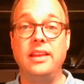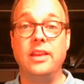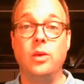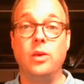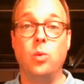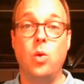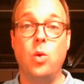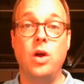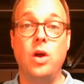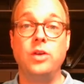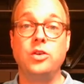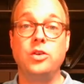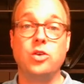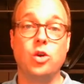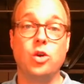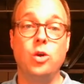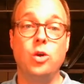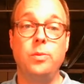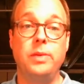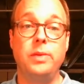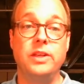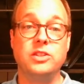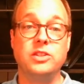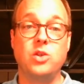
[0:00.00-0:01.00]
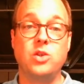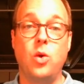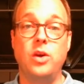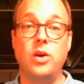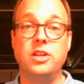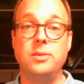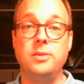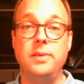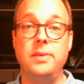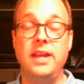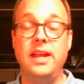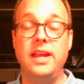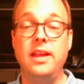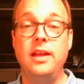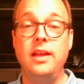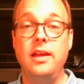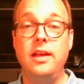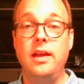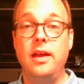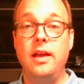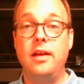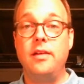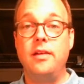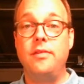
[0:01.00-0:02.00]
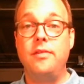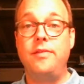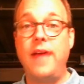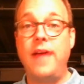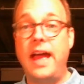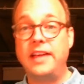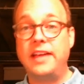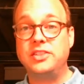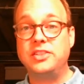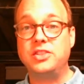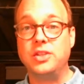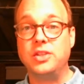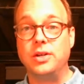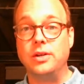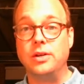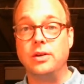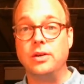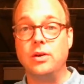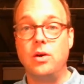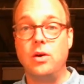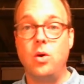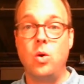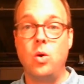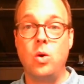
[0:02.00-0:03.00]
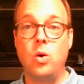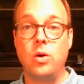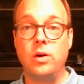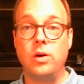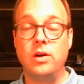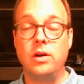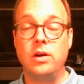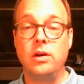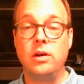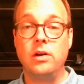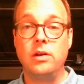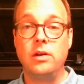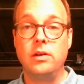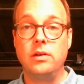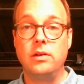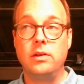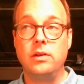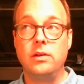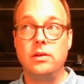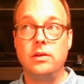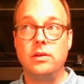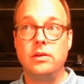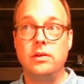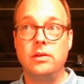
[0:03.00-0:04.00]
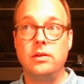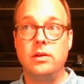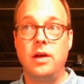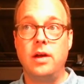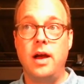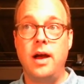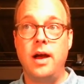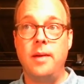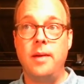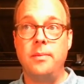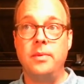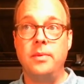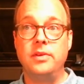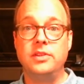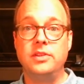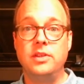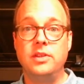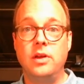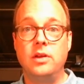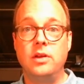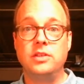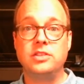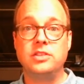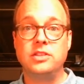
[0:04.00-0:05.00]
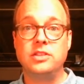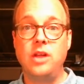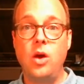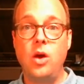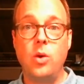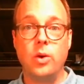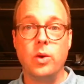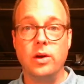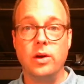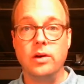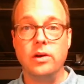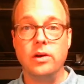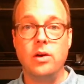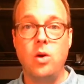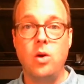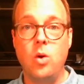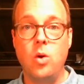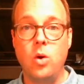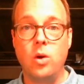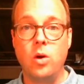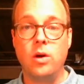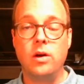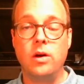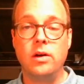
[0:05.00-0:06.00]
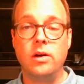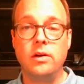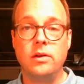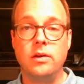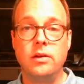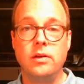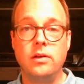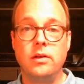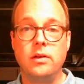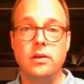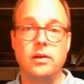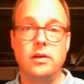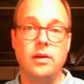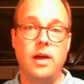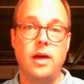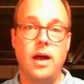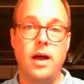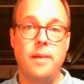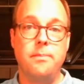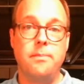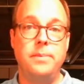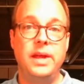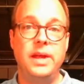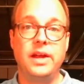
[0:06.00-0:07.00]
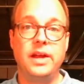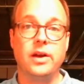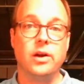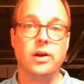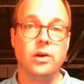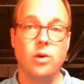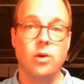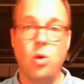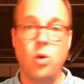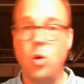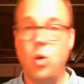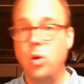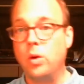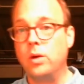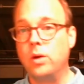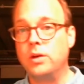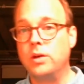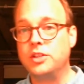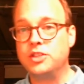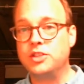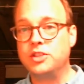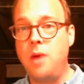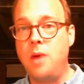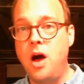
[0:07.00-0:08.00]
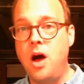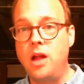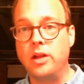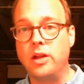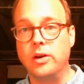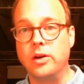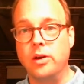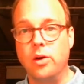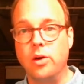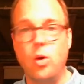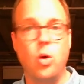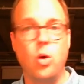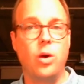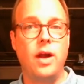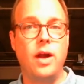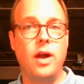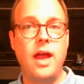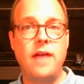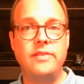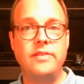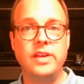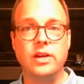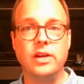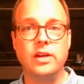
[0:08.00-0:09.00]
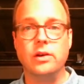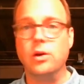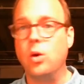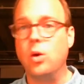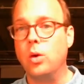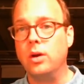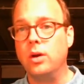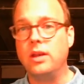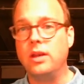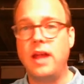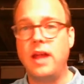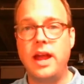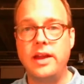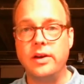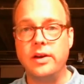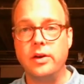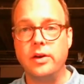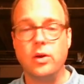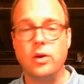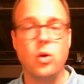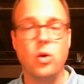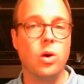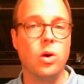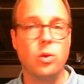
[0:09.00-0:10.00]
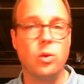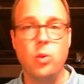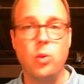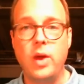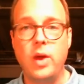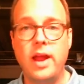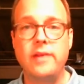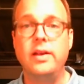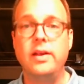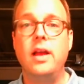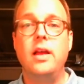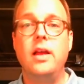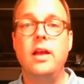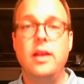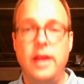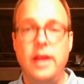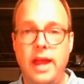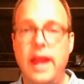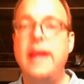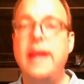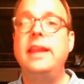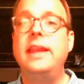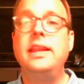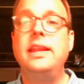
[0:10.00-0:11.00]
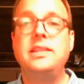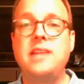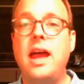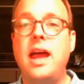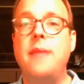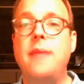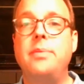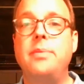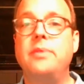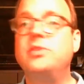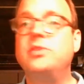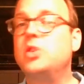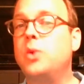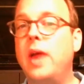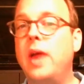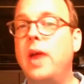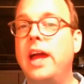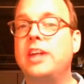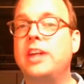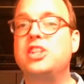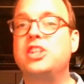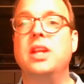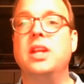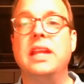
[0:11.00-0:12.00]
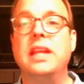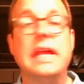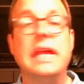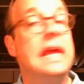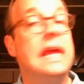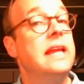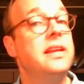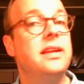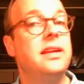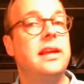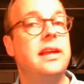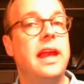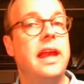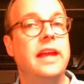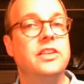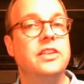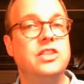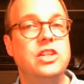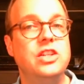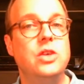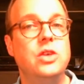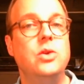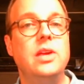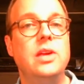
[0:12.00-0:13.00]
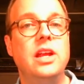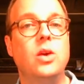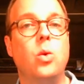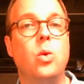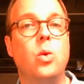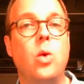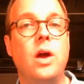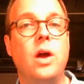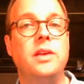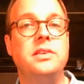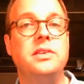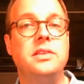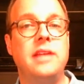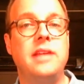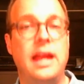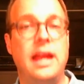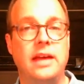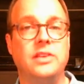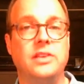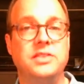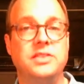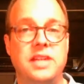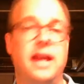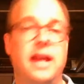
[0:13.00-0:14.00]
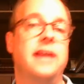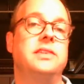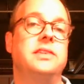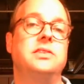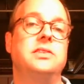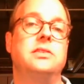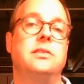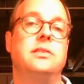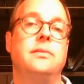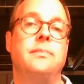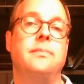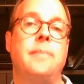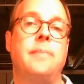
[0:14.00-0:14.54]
that one group is going to be faster or slower or bigger or smaller or heavier or lighter or whatever. Any type of direction indicates you need a one-tailed test.